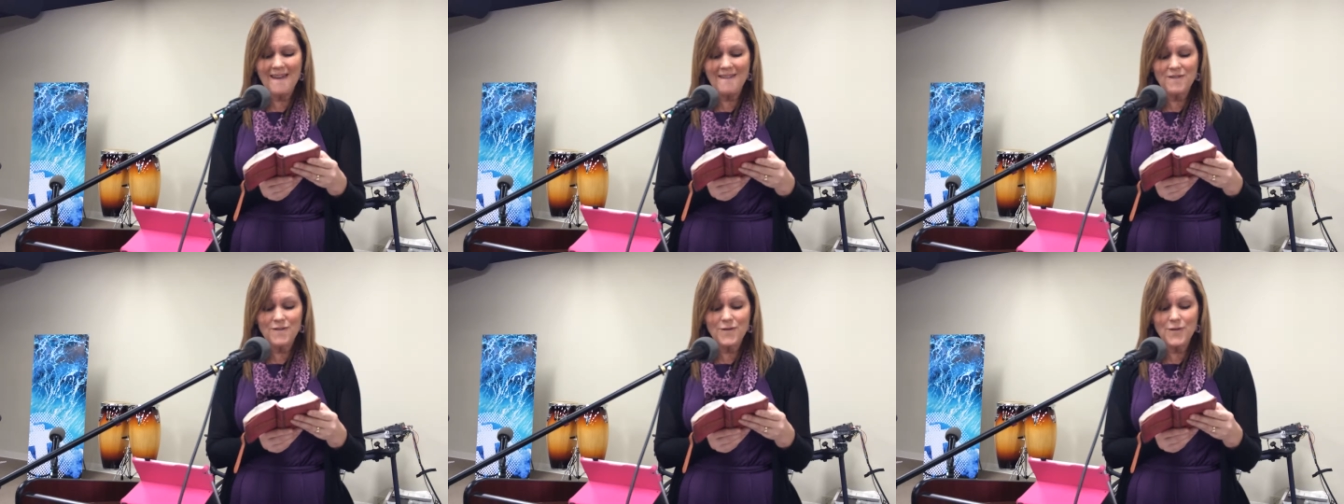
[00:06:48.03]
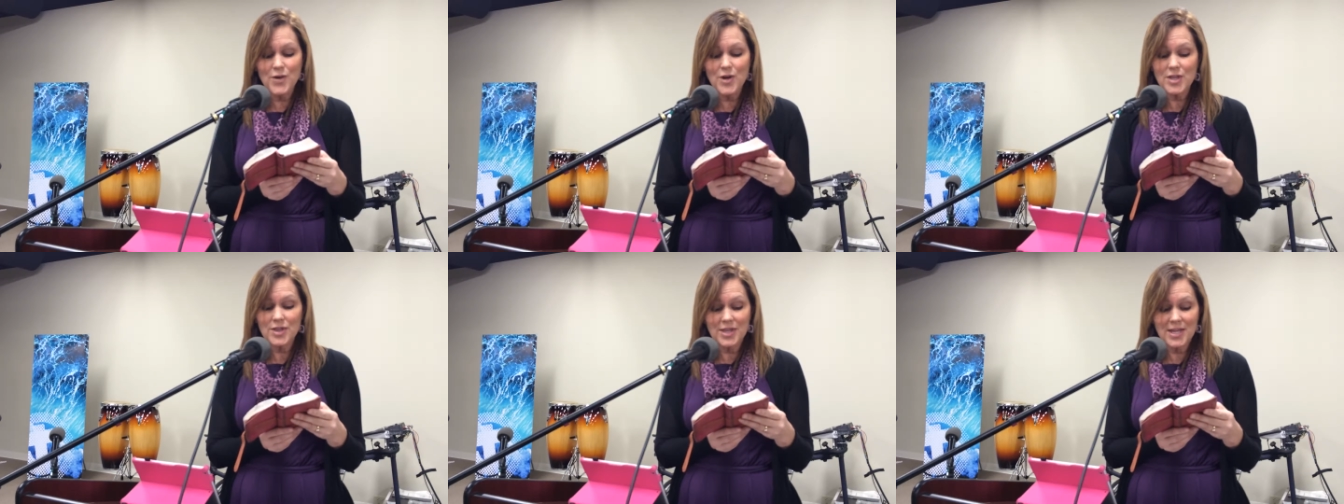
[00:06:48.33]

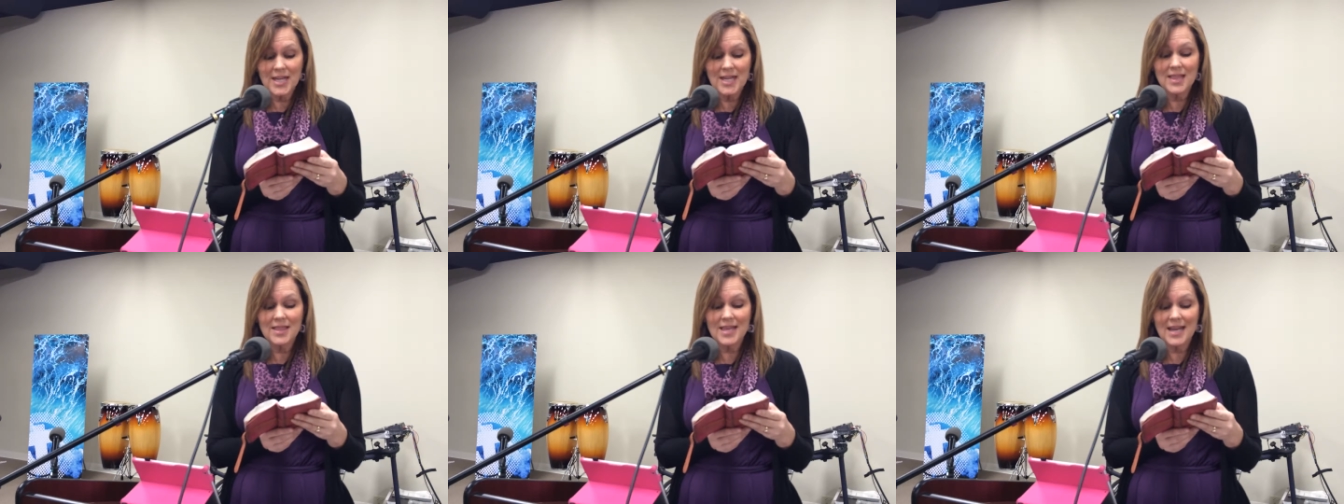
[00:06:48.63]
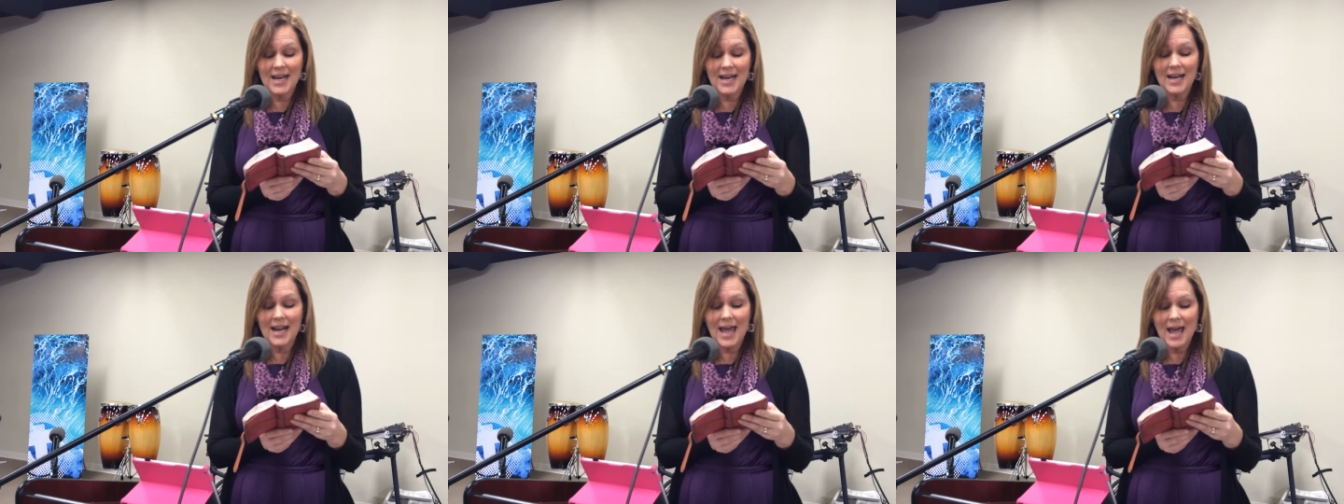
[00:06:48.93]
everything
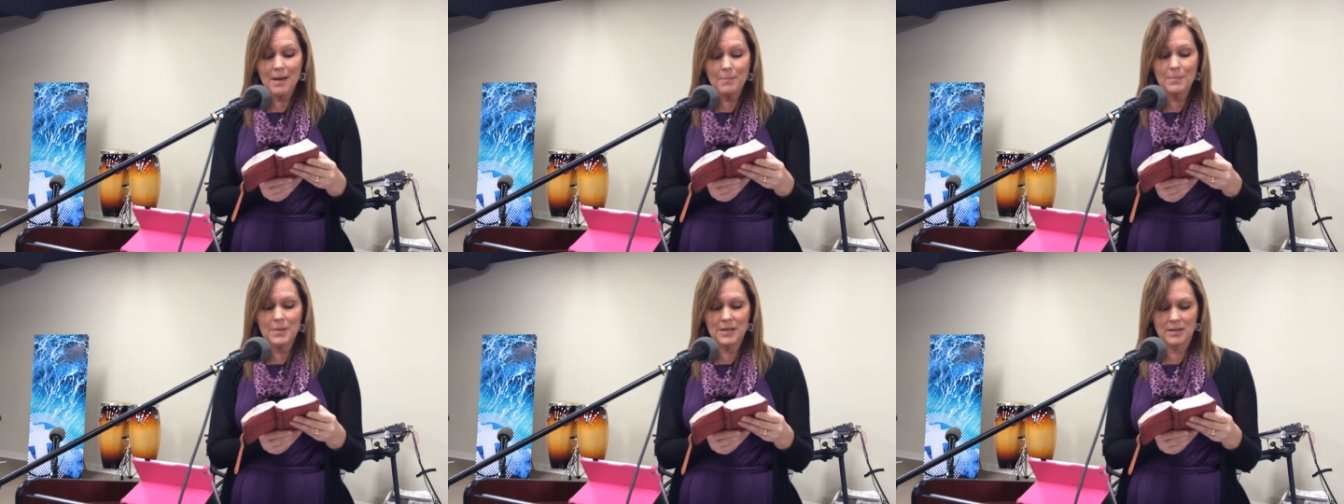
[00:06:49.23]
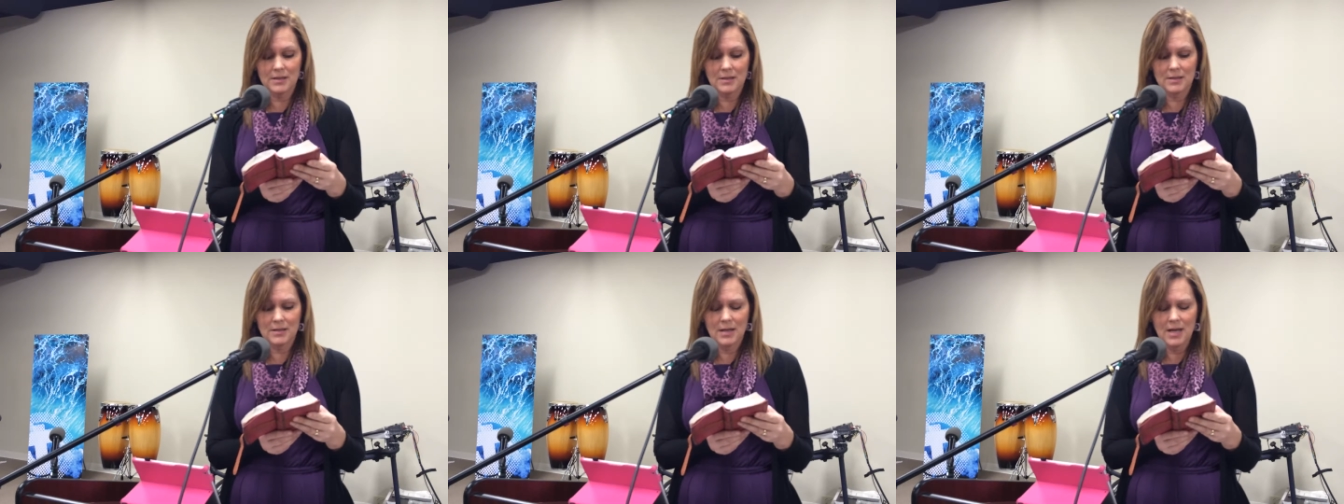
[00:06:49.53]
that had
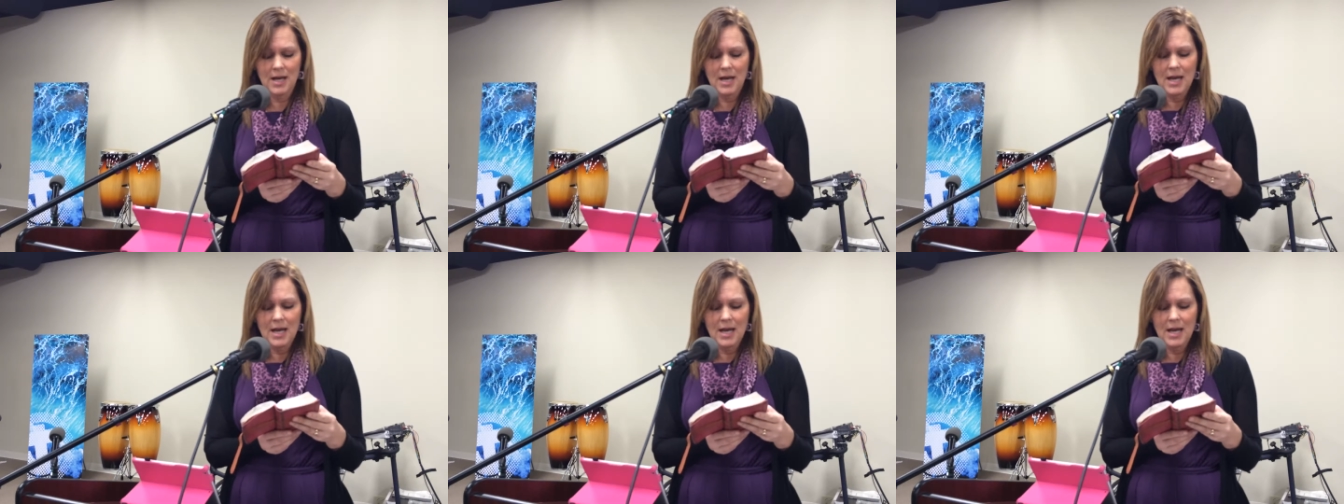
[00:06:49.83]
happened.